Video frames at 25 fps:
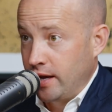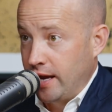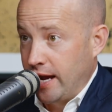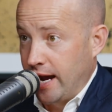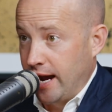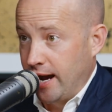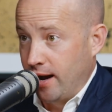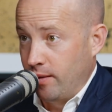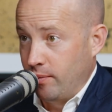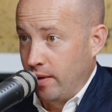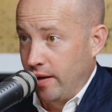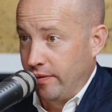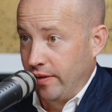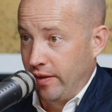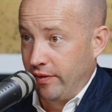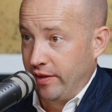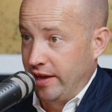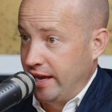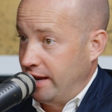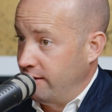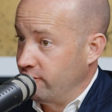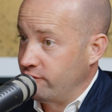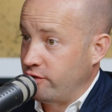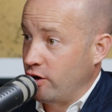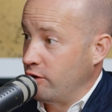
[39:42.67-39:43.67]
And then
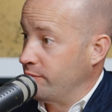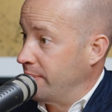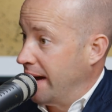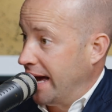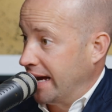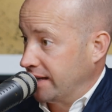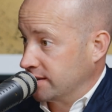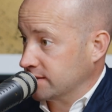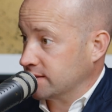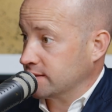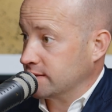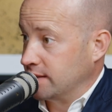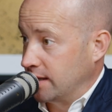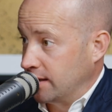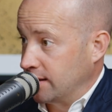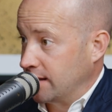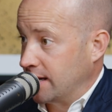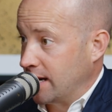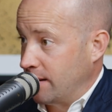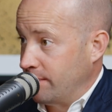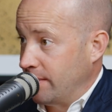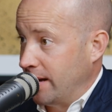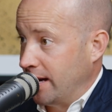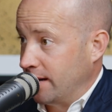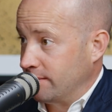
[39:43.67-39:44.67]
the info packs then
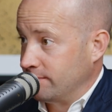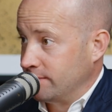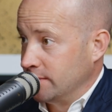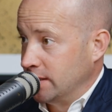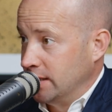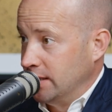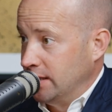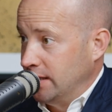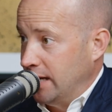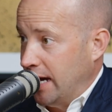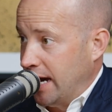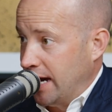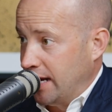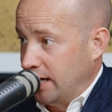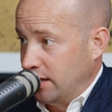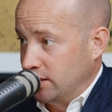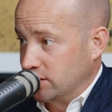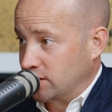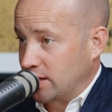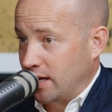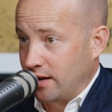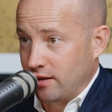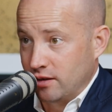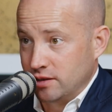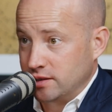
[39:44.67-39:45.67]
come out, and
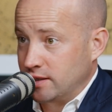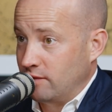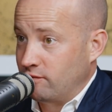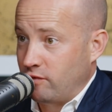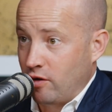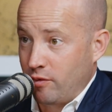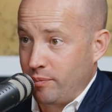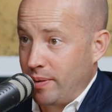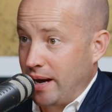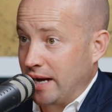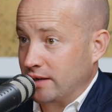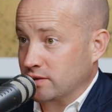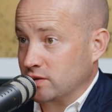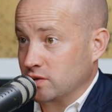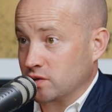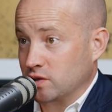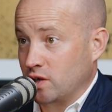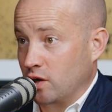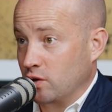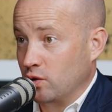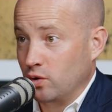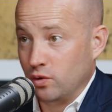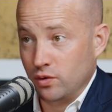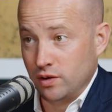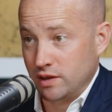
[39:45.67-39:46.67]
inside of those info packs, it's
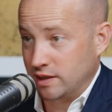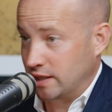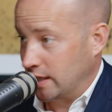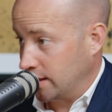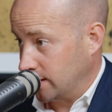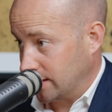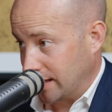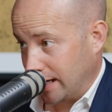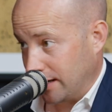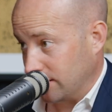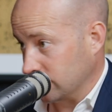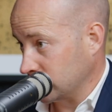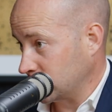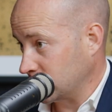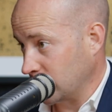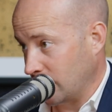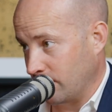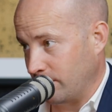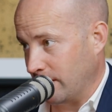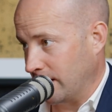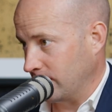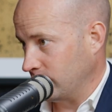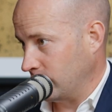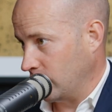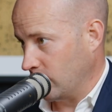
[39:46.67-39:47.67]
got all the details
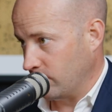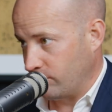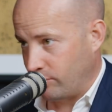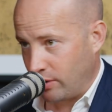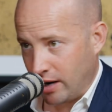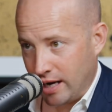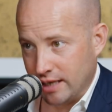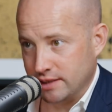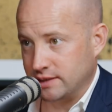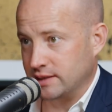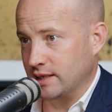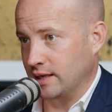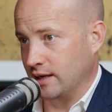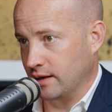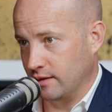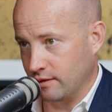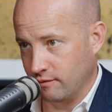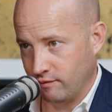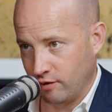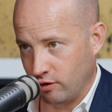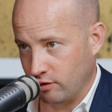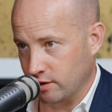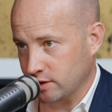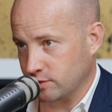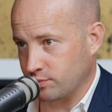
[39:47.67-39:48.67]
about pricing and the
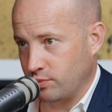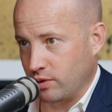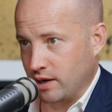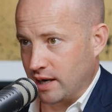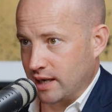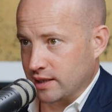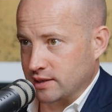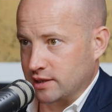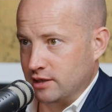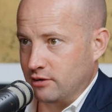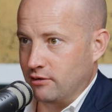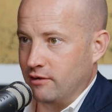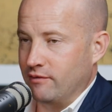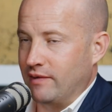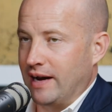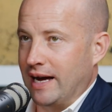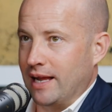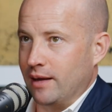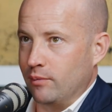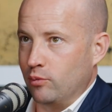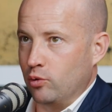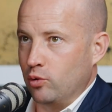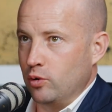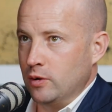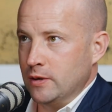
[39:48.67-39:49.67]
various products that are
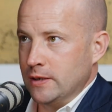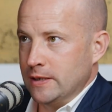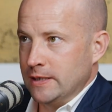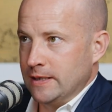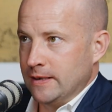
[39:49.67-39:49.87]
available.